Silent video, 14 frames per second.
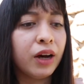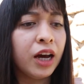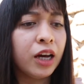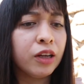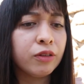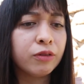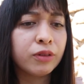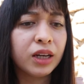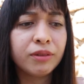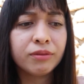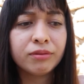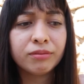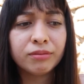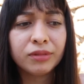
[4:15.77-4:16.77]
I've
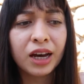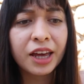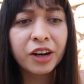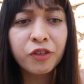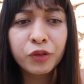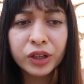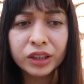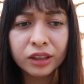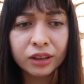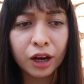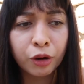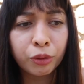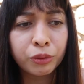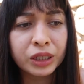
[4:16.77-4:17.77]
had everything
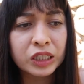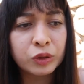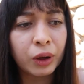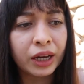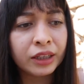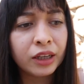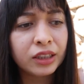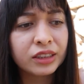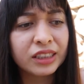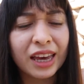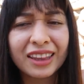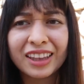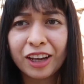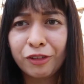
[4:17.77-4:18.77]
I always wanted,
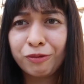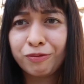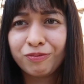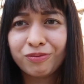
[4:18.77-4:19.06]
yet I